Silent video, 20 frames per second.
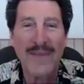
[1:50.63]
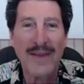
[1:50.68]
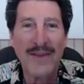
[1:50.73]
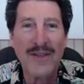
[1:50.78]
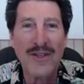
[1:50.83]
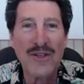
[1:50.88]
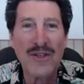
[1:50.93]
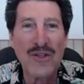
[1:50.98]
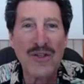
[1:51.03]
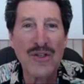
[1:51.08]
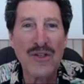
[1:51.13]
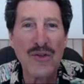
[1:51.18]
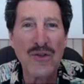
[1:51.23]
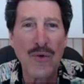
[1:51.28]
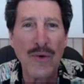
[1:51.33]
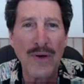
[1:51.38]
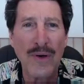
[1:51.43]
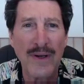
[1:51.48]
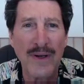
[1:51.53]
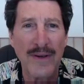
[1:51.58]

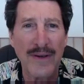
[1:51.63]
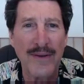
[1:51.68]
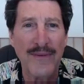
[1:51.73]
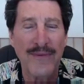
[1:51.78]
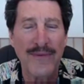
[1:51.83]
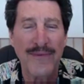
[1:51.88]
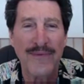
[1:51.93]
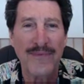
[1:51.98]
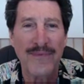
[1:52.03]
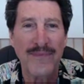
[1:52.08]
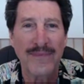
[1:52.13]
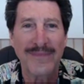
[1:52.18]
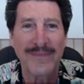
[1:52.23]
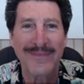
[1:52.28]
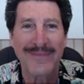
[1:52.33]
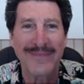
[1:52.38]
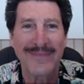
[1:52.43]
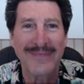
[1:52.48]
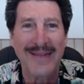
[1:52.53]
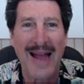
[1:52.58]
Sort of,
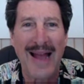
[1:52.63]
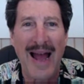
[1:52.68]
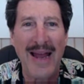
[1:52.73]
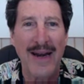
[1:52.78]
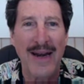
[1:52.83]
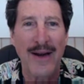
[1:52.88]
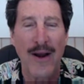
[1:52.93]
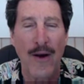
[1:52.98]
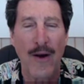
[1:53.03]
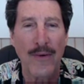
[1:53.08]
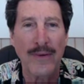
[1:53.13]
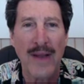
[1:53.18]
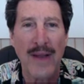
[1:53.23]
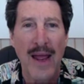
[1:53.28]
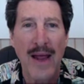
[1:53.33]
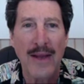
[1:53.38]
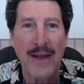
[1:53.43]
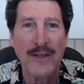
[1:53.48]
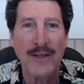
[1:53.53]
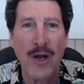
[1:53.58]
I don't know.
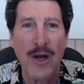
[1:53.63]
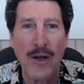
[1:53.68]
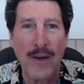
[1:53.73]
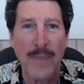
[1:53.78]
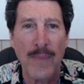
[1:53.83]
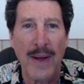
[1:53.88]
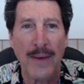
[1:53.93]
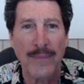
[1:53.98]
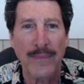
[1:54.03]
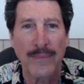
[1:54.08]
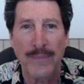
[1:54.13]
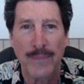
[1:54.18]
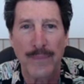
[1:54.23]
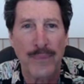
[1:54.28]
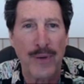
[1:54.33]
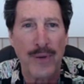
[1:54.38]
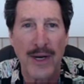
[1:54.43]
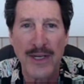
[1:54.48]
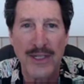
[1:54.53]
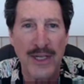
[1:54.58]
You talk about
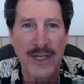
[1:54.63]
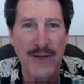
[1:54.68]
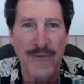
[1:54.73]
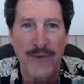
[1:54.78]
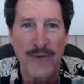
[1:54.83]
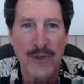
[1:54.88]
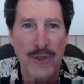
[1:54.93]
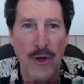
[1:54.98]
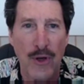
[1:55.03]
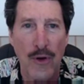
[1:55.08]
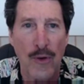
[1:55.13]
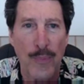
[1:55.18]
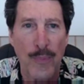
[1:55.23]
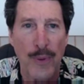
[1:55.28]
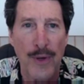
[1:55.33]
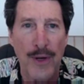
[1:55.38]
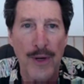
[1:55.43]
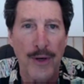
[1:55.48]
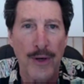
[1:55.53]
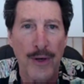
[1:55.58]
pricing for
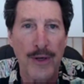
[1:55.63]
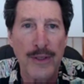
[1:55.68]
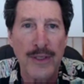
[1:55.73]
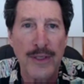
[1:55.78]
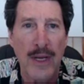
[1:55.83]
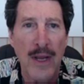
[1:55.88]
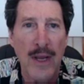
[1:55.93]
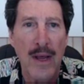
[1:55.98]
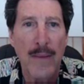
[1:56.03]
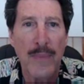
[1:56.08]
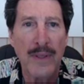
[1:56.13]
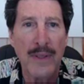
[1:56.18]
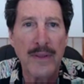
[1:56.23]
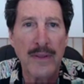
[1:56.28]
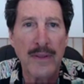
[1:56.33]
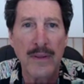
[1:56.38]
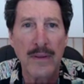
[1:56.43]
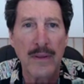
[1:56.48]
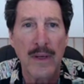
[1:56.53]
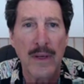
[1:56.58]
solopreneurs, but
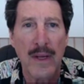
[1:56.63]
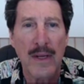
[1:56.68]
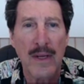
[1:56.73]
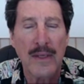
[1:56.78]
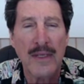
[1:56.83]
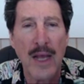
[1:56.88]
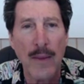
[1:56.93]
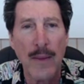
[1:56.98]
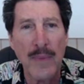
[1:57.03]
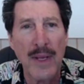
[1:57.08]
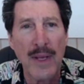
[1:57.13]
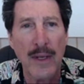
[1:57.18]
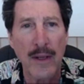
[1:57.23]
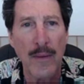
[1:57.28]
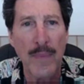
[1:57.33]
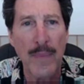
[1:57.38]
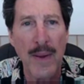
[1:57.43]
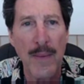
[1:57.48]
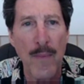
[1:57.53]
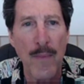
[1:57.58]
tell me a
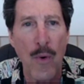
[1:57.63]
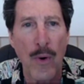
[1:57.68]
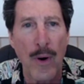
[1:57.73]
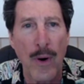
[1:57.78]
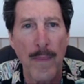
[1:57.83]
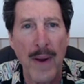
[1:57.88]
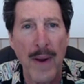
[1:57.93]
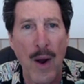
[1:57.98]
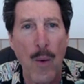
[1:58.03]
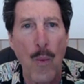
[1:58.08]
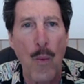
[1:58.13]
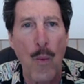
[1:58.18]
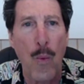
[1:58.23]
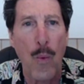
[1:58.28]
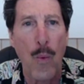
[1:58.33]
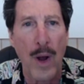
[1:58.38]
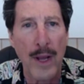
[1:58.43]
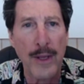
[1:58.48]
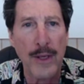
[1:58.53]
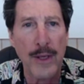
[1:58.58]
little bit more about
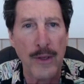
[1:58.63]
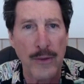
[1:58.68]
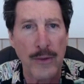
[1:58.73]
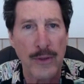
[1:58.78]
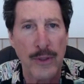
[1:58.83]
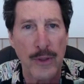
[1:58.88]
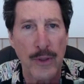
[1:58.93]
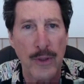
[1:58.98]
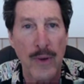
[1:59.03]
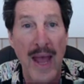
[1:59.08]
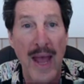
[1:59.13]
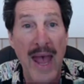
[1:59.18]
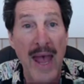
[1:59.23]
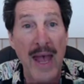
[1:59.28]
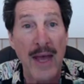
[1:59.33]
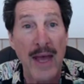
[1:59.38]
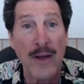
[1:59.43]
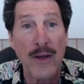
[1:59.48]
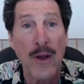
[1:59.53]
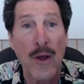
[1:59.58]
what you do
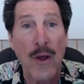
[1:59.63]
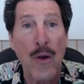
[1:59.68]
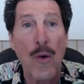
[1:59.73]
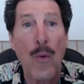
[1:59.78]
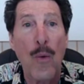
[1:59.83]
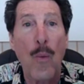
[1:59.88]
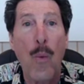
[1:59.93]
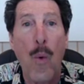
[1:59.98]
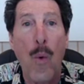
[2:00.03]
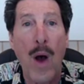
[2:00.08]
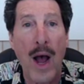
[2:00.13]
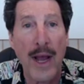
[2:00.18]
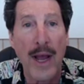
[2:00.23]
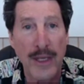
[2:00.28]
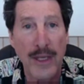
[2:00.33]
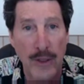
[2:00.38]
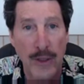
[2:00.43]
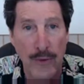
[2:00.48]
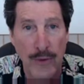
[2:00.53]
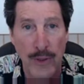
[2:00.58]
and why
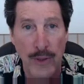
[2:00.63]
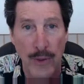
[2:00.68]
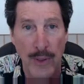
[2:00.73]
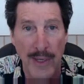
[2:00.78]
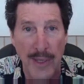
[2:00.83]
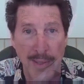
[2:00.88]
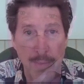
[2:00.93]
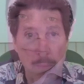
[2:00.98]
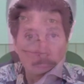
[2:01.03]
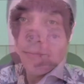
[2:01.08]
you do it.